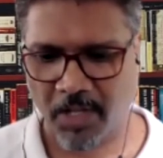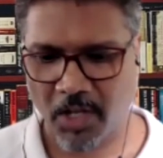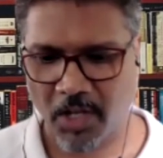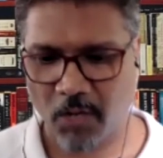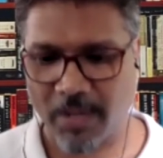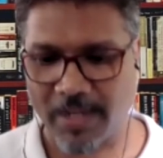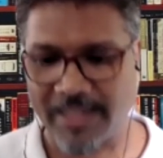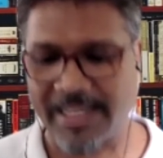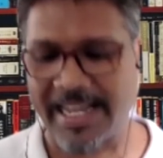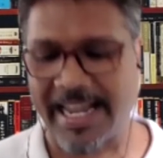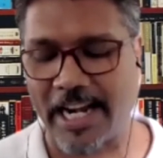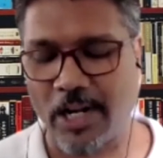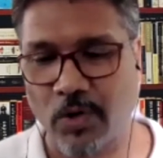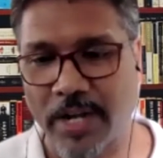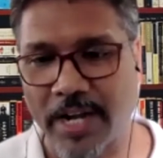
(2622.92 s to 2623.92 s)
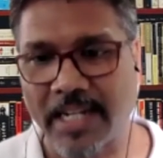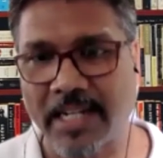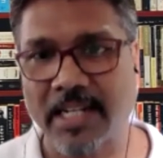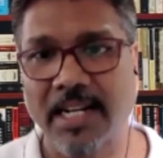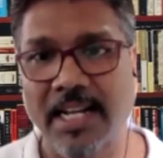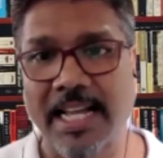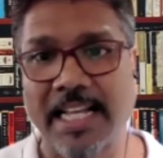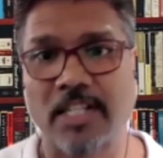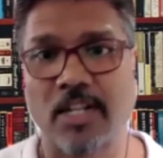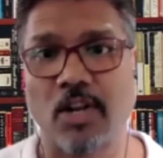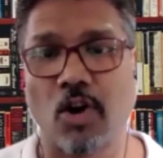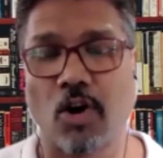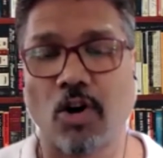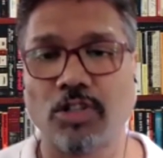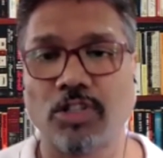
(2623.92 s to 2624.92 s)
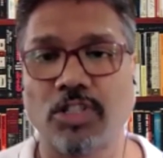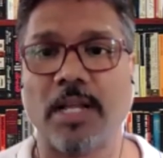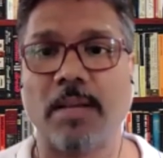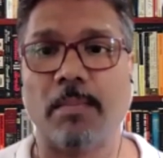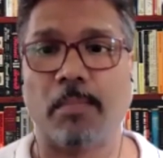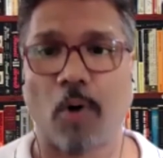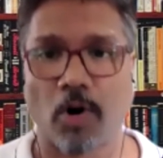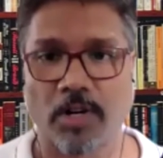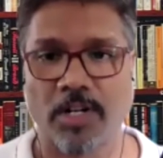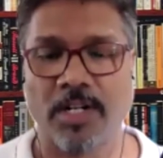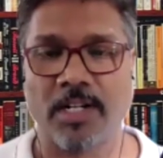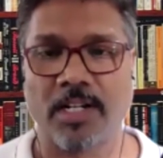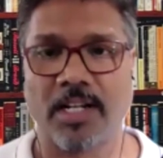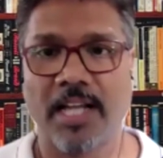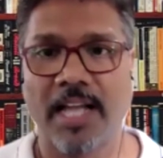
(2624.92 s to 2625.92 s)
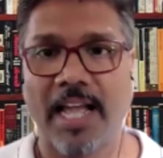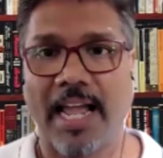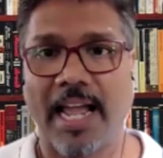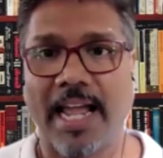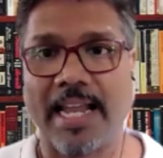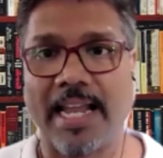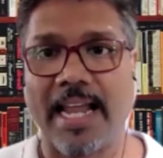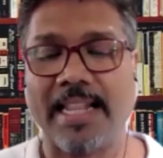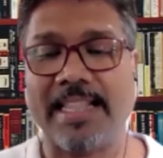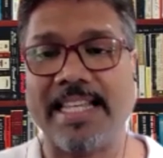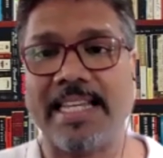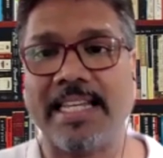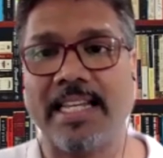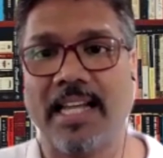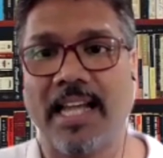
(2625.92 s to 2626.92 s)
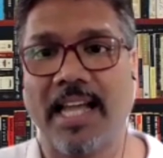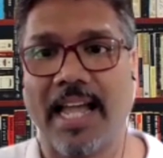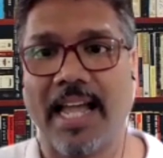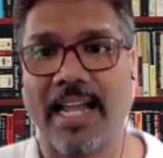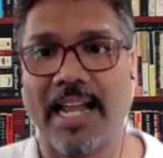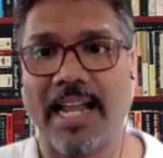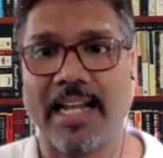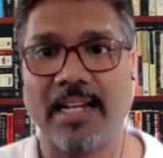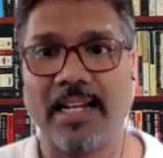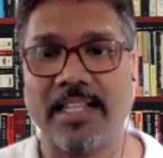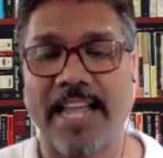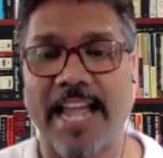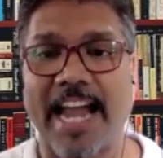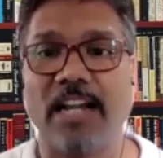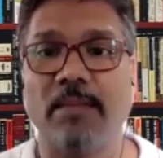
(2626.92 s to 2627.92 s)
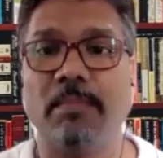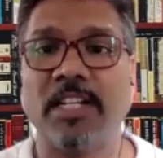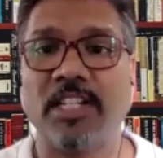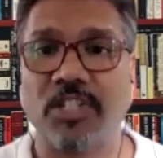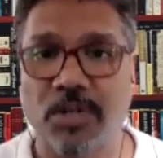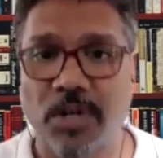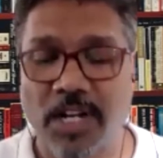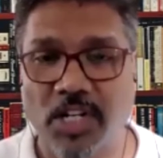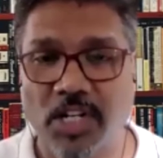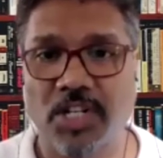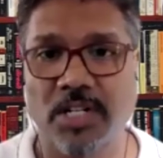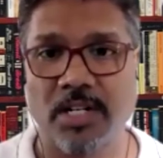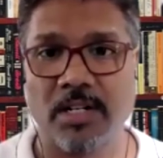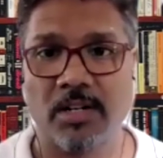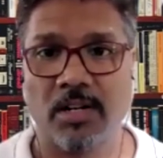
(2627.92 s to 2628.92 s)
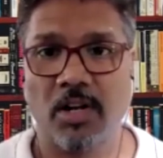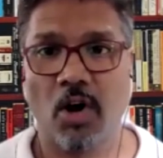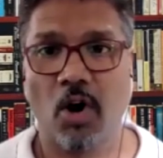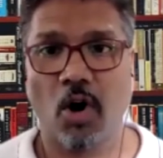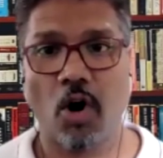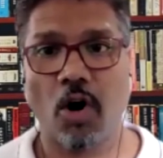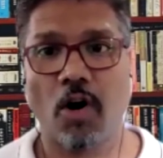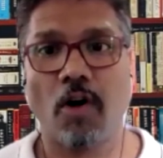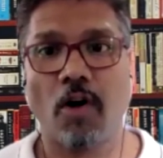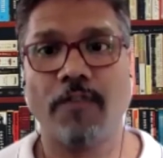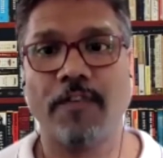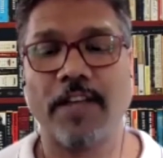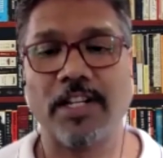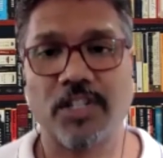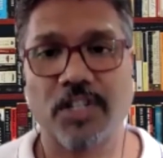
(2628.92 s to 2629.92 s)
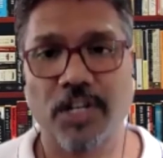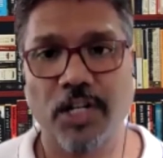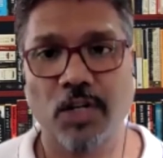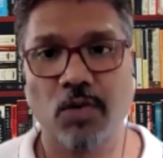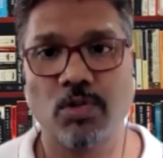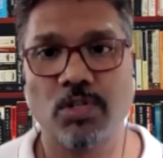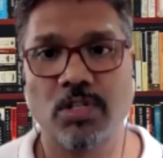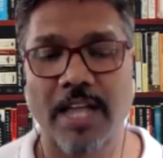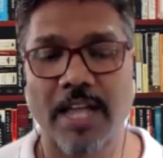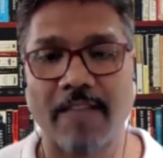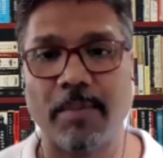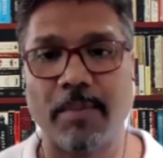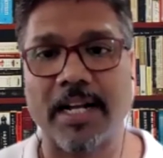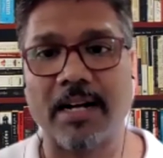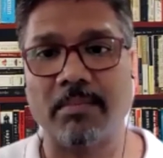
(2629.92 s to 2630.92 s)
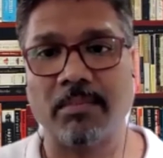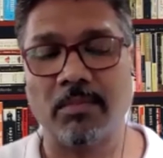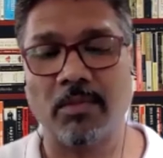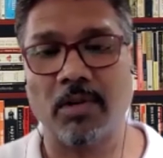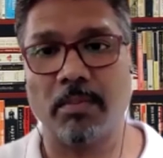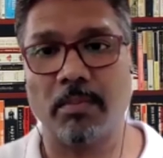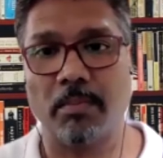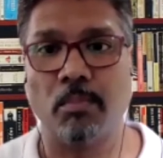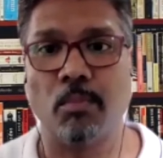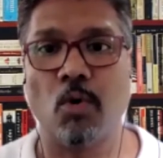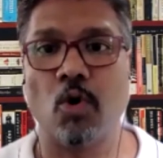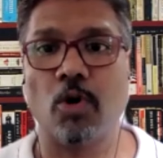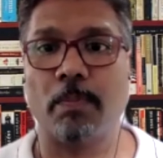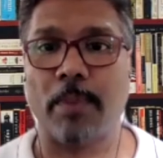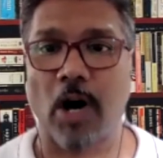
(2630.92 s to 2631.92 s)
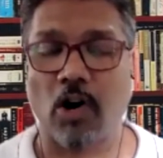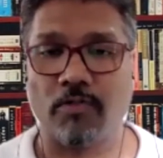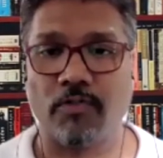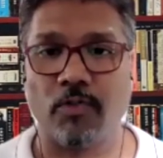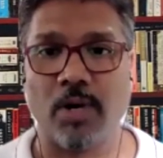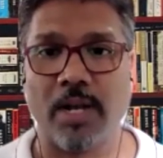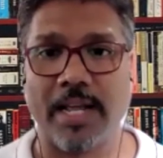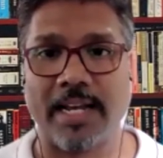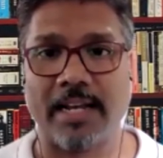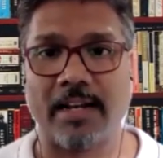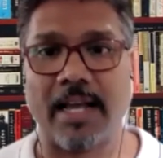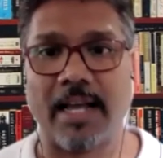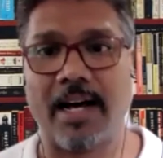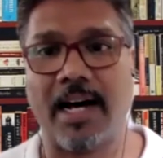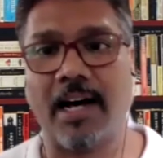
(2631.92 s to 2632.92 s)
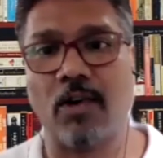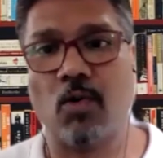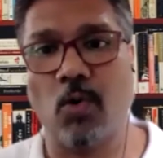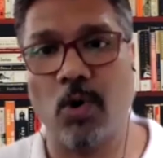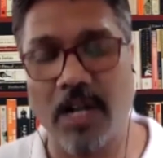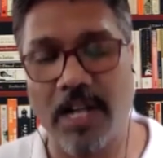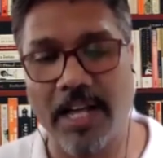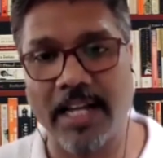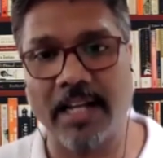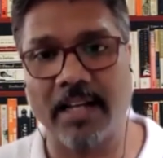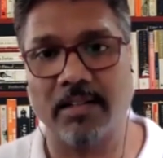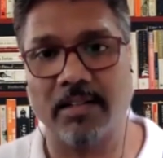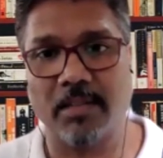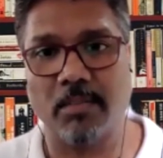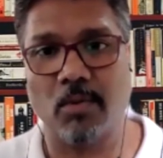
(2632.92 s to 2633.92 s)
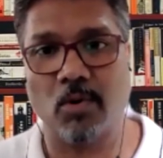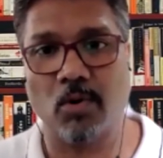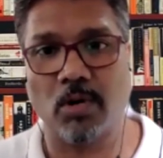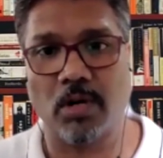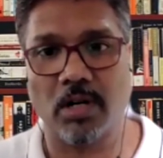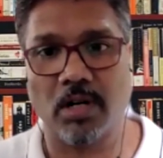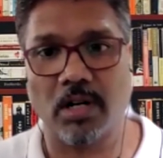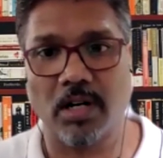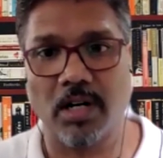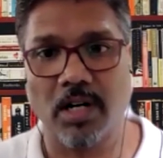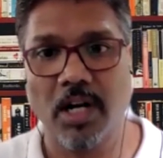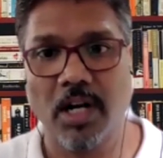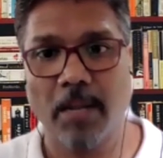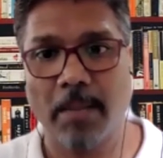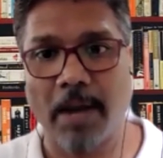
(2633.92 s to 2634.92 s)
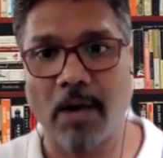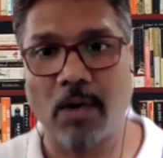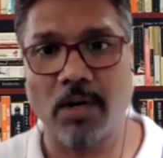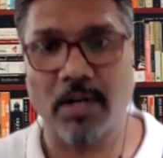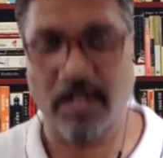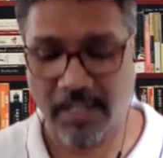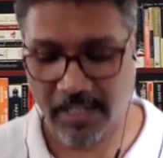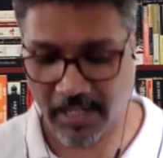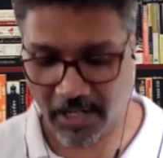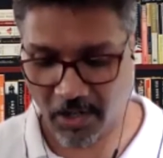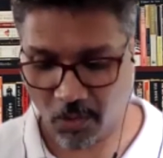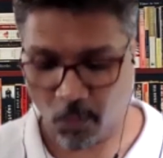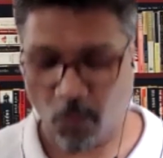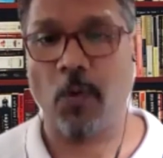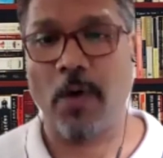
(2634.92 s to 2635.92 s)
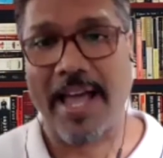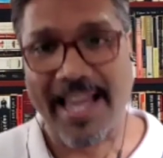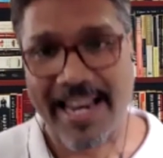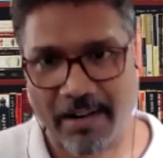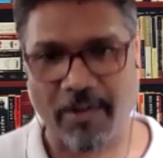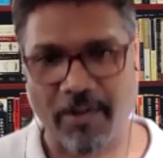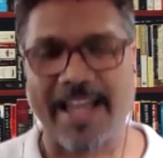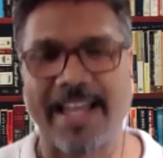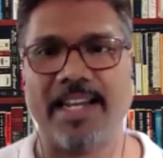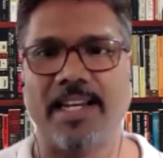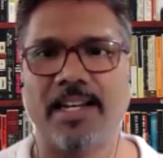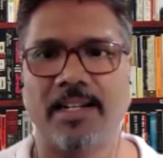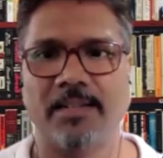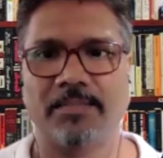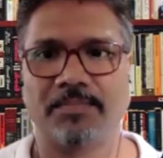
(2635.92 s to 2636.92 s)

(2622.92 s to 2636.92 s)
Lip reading: where the educator has lost importance, and the administration of institutes have become more powerful and are holding the more power, wherein